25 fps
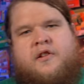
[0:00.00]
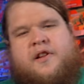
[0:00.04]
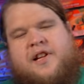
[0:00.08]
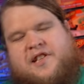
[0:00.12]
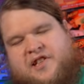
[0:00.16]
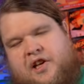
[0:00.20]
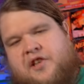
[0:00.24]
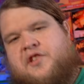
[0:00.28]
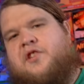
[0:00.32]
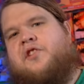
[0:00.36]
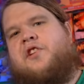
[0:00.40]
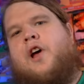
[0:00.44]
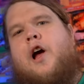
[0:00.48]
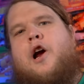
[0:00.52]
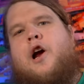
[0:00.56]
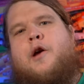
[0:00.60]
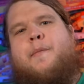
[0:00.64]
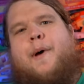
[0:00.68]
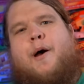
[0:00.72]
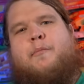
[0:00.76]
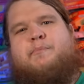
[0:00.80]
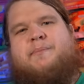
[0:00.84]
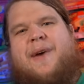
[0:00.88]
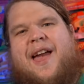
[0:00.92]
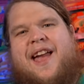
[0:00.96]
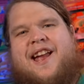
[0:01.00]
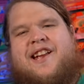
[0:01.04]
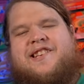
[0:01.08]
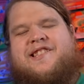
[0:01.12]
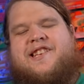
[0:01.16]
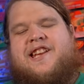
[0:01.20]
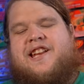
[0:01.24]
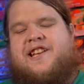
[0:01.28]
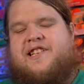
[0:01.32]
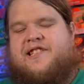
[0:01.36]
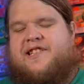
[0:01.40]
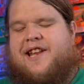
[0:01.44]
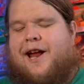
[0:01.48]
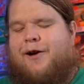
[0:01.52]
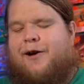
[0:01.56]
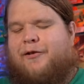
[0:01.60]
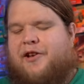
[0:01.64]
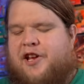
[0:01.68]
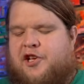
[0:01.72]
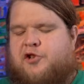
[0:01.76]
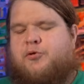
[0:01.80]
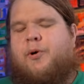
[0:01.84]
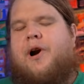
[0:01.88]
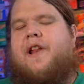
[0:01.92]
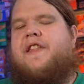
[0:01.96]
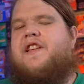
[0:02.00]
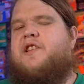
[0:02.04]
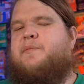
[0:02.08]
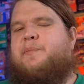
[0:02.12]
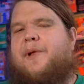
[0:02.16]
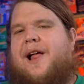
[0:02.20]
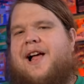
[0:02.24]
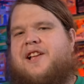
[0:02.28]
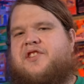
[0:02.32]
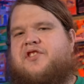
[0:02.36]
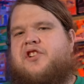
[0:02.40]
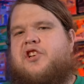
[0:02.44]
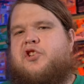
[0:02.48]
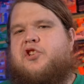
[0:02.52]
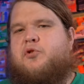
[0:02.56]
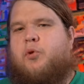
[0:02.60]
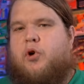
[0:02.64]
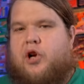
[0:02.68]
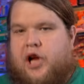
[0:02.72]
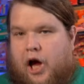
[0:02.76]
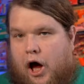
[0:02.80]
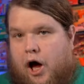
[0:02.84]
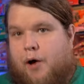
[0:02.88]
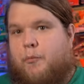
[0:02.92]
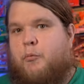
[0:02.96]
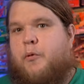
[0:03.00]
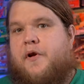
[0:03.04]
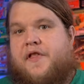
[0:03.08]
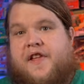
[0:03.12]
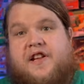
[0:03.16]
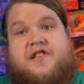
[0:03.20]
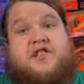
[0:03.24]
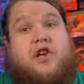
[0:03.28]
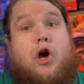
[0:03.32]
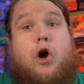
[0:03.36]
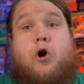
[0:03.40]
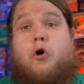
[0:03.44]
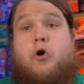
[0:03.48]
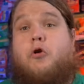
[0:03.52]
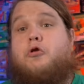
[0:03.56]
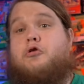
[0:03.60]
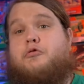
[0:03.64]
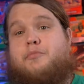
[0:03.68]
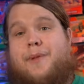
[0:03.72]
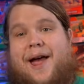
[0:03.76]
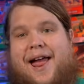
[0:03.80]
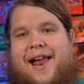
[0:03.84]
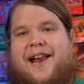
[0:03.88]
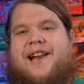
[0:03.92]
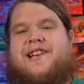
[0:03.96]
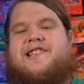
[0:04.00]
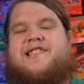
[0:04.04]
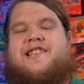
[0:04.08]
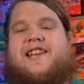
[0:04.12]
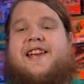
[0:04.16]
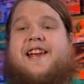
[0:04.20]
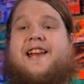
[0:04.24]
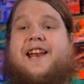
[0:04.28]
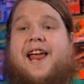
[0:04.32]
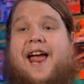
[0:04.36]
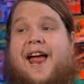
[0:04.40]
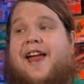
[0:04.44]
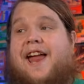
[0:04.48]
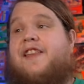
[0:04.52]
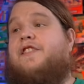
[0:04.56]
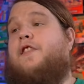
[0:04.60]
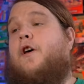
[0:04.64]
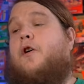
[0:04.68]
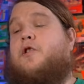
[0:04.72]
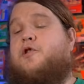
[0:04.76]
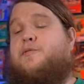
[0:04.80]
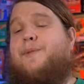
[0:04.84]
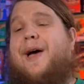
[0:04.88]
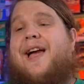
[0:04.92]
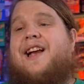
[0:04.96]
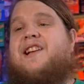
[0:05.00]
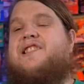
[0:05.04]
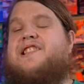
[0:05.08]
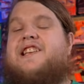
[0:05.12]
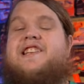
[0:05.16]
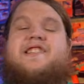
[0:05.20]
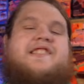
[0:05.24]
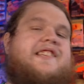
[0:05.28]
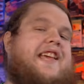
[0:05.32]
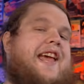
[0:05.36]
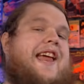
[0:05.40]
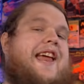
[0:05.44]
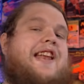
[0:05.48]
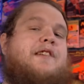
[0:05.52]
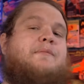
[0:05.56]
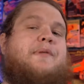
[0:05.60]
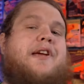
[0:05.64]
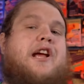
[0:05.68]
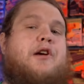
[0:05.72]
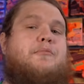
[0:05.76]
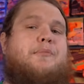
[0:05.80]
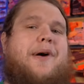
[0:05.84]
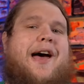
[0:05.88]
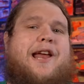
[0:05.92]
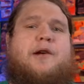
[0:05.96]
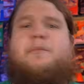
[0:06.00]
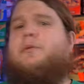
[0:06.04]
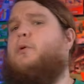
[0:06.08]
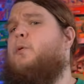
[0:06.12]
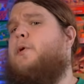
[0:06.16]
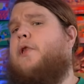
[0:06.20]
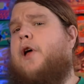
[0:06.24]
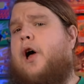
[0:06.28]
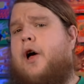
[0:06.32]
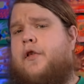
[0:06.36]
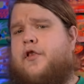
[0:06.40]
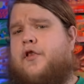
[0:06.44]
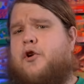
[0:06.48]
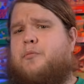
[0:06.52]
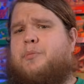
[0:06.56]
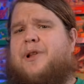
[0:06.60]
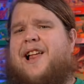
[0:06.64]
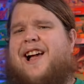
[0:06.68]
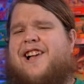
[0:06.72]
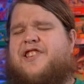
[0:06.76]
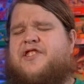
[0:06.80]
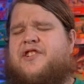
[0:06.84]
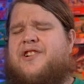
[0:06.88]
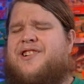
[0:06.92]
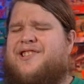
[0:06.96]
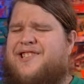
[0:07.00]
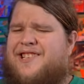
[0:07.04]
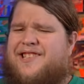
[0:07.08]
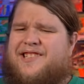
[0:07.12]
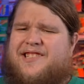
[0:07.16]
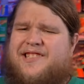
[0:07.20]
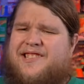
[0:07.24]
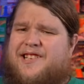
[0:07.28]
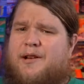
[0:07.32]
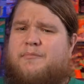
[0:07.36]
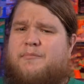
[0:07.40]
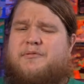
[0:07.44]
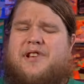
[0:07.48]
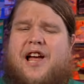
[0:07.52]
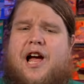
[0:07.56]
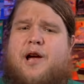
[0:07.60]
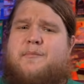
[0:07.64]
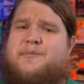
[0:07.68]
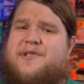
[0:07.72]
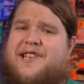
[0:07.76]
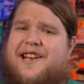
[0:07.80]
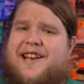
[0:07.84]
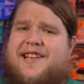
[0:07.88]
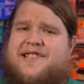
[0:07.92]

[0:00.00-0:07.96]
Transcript: Let's also talk about magazines. Now, each one of these blasters will come with its own magazine, and those magazines can be compatible with other blasters, and sometimes it